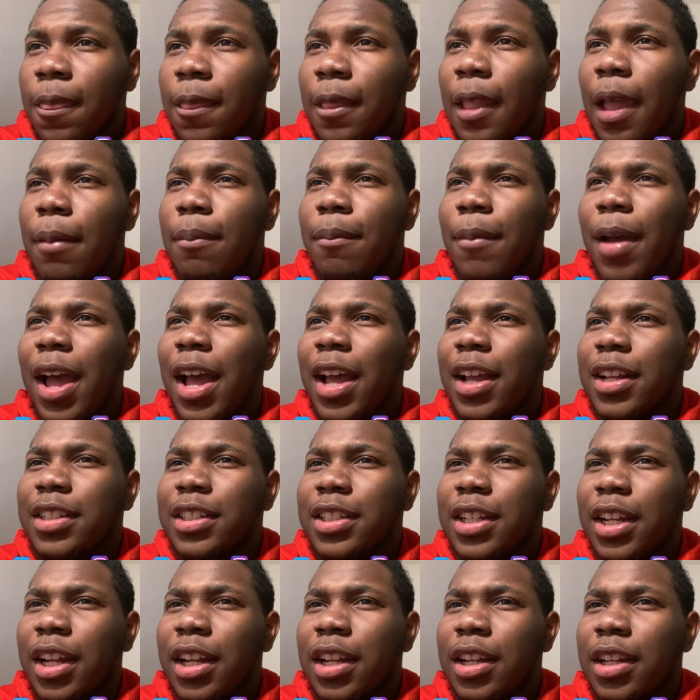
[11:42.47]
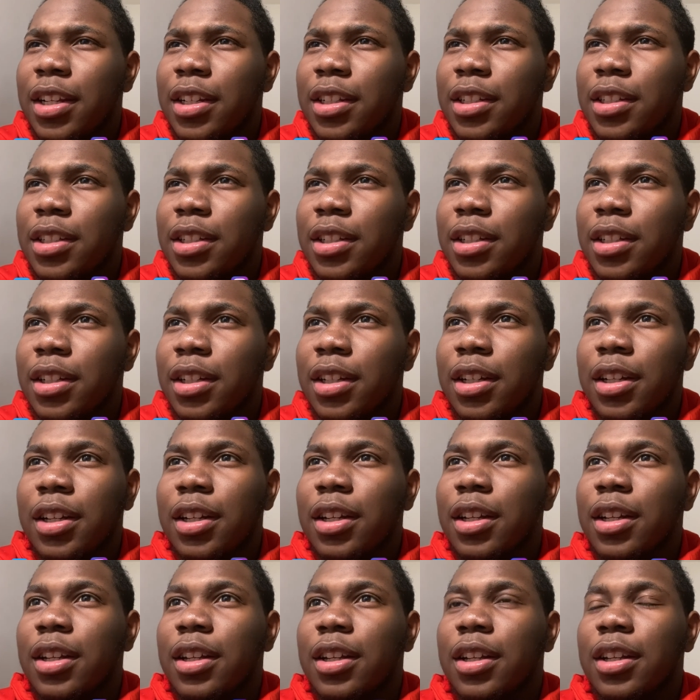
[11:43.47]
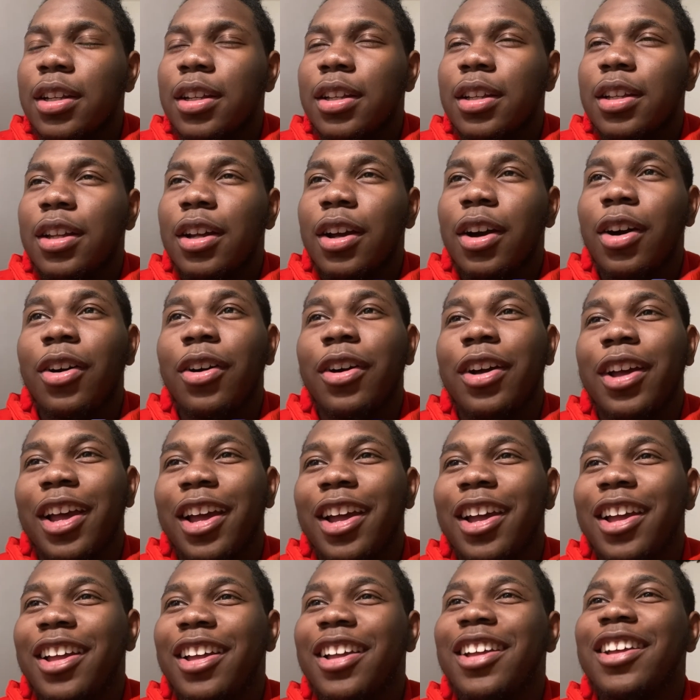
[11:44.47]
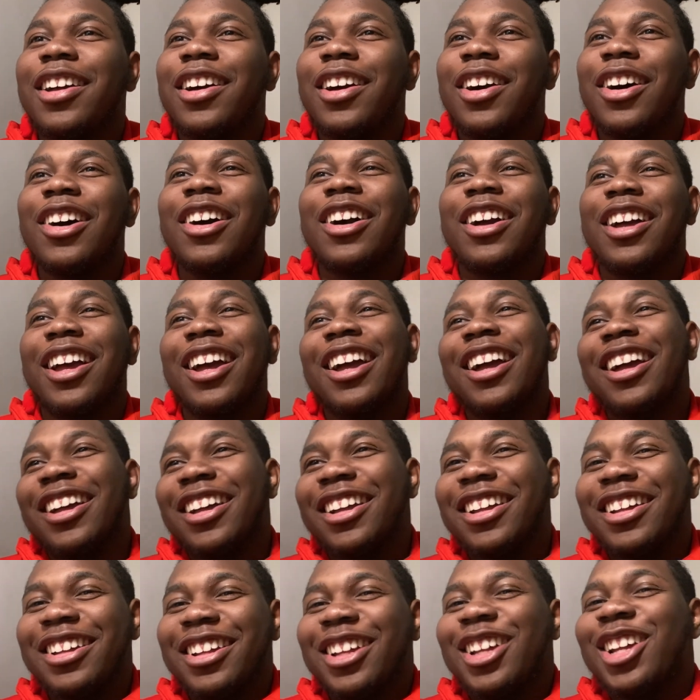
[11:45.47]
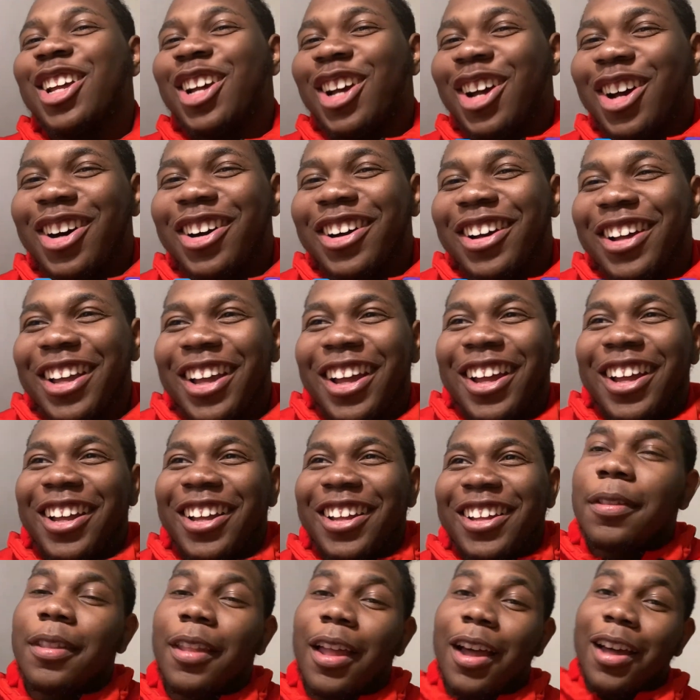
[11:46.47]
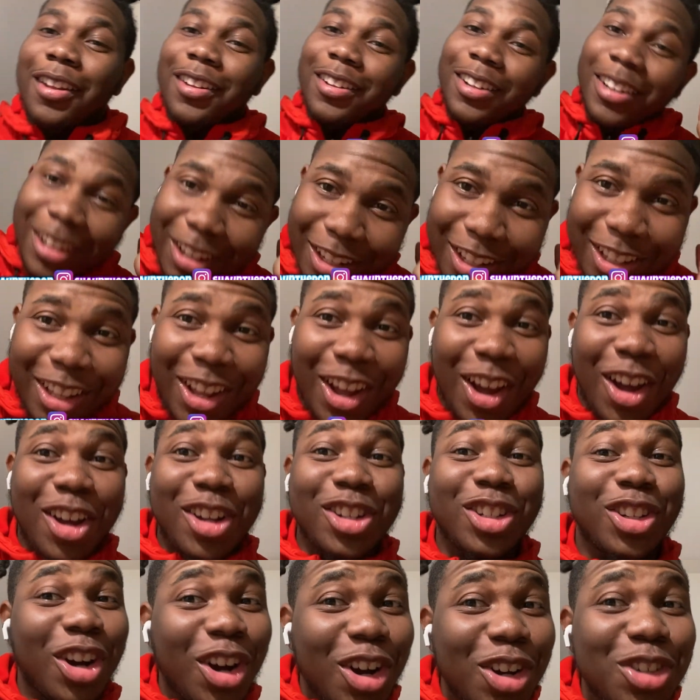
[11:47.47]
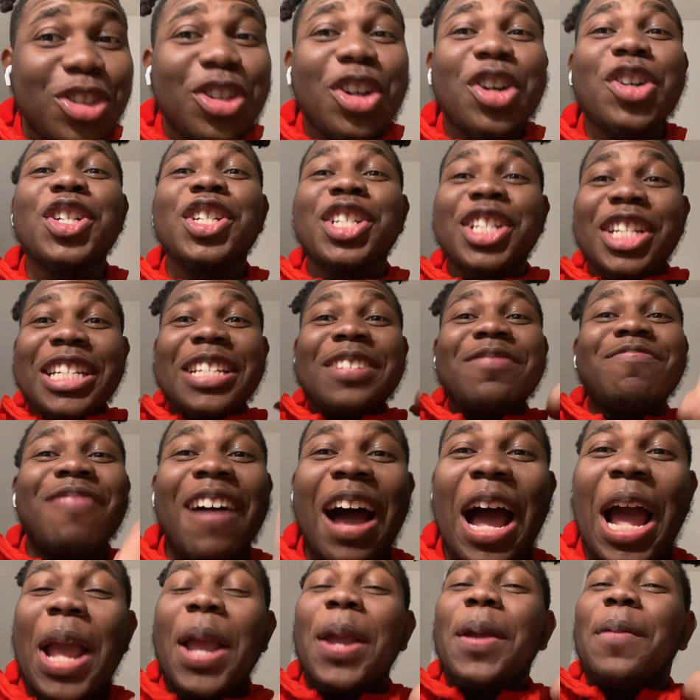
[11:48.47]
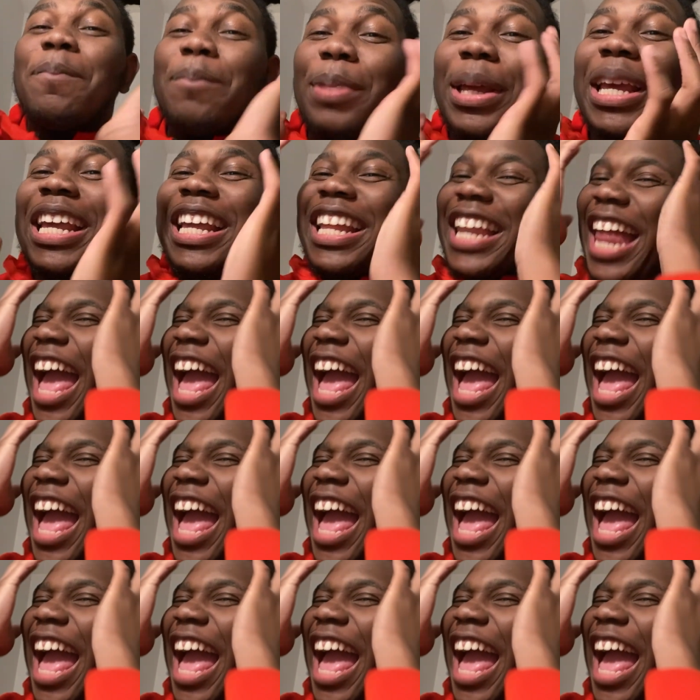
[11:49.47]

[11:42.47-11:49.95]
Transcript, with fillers: That mask changed. Okay. Okay. Okay. Now look, y'all. JoJo just might be